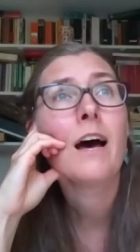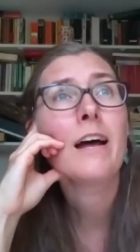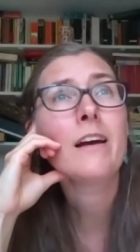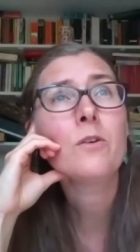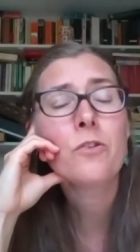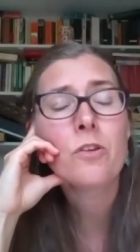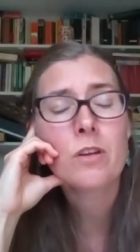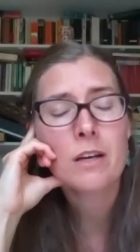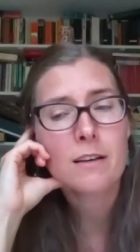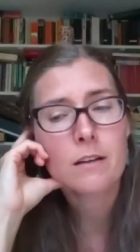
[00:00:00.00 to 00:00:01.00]
And I also
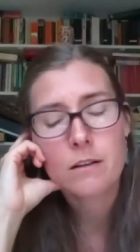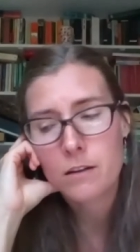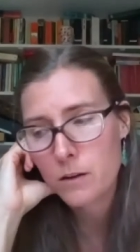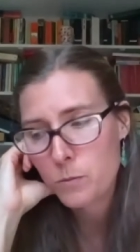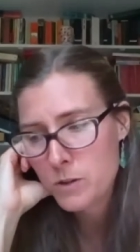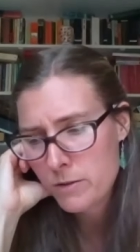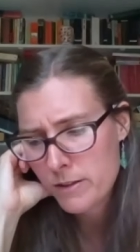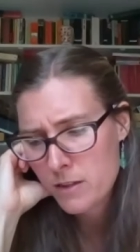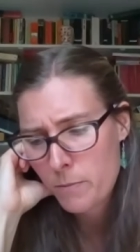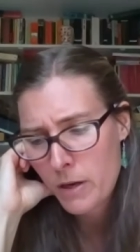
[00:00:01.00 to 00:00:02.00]
think that we're doing
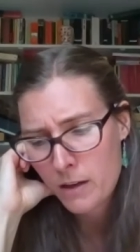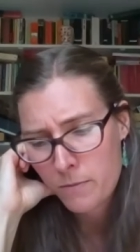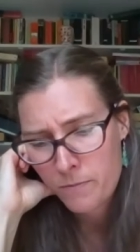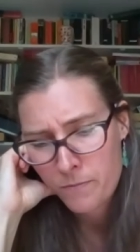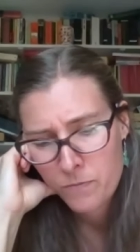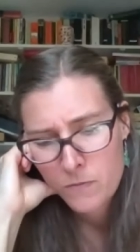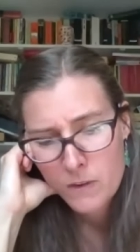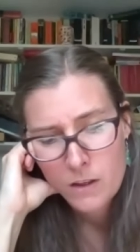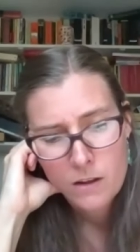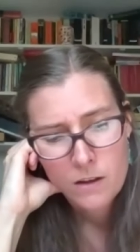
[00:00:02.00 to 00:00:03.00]
something
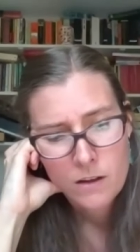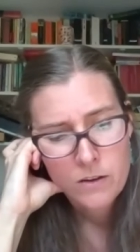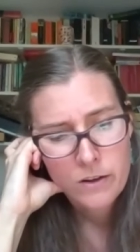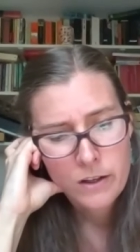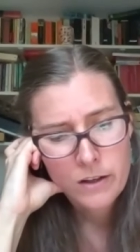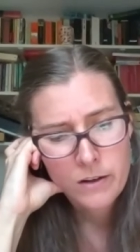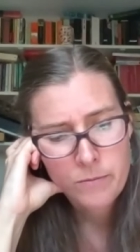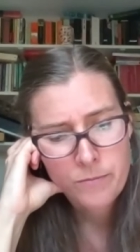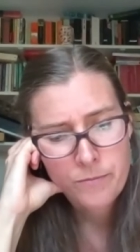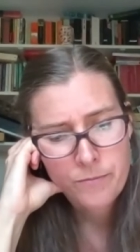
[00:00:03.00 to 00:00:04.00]

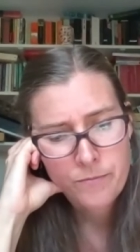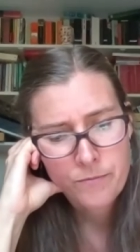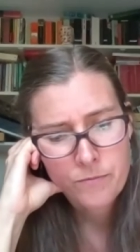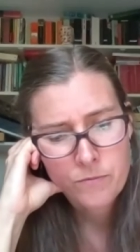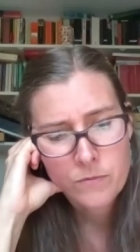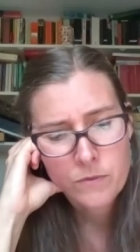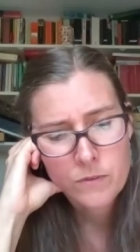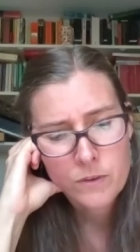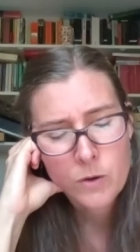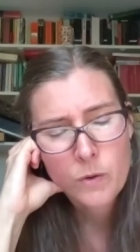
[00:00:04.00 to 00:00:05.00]
um,
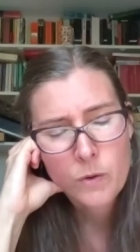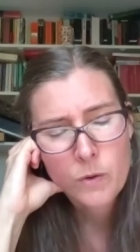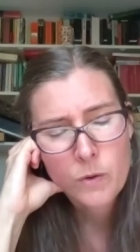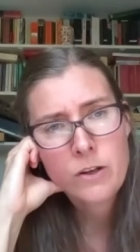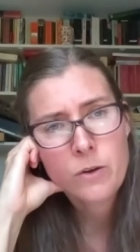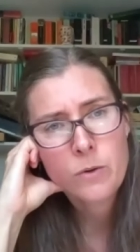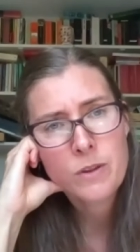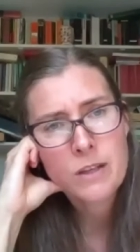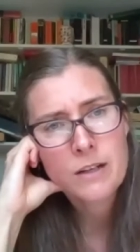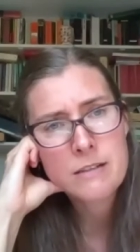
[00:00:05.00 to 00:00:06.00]
quite new with
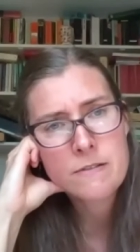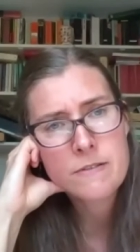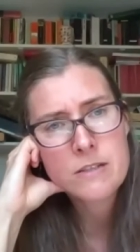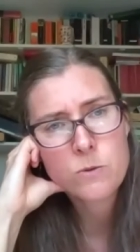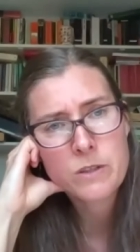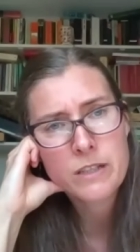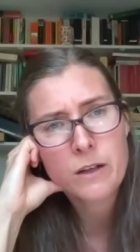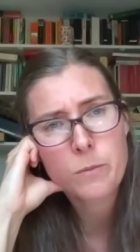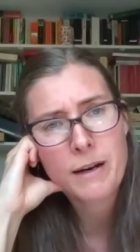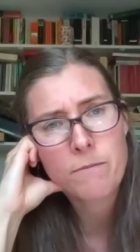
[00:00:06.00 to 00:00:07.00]
the idea of this
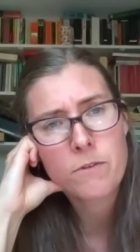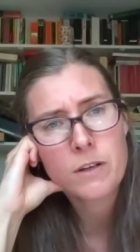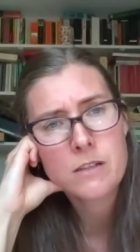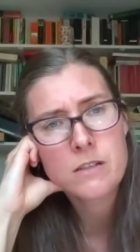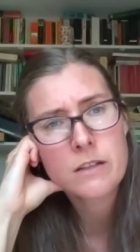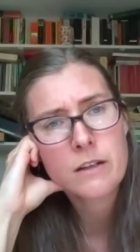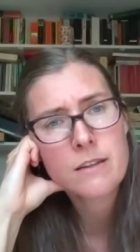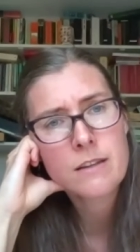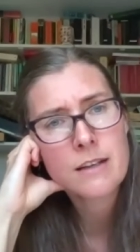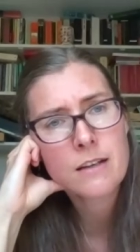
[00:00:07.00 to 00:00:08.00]
audio pamphlet, and I
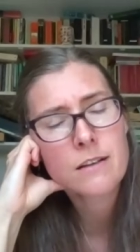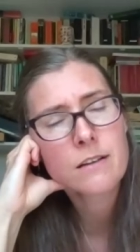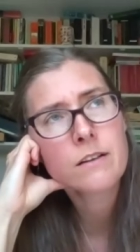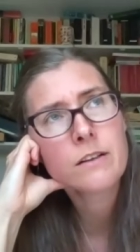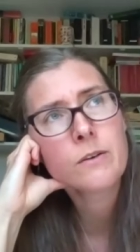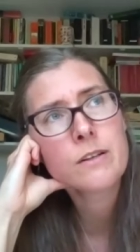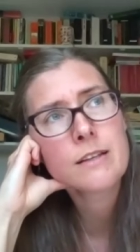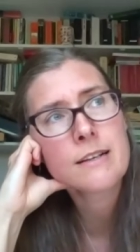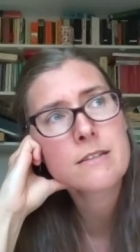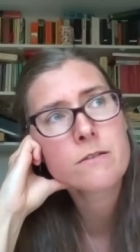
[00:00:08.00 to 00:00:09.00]
think you know I think
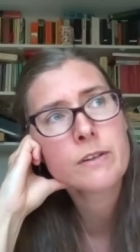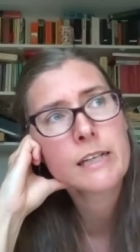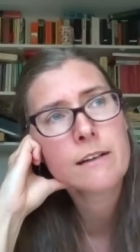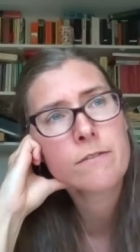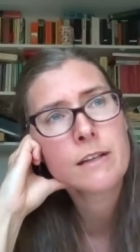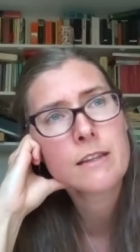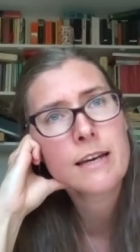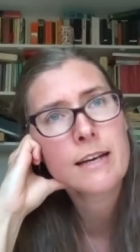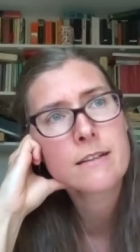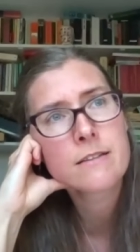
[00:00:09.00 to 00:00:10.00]
that's a really lovely
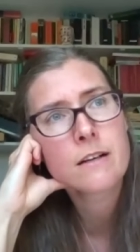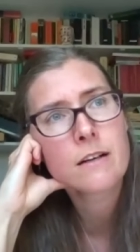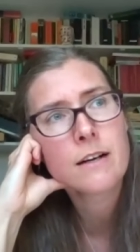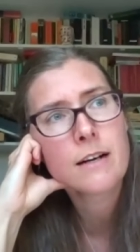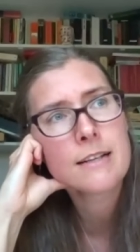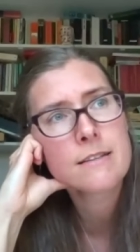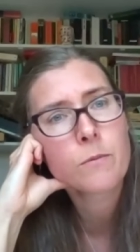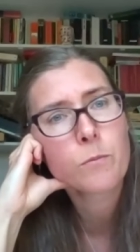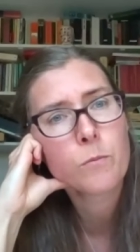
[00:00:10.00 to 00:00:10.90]
thing as a as a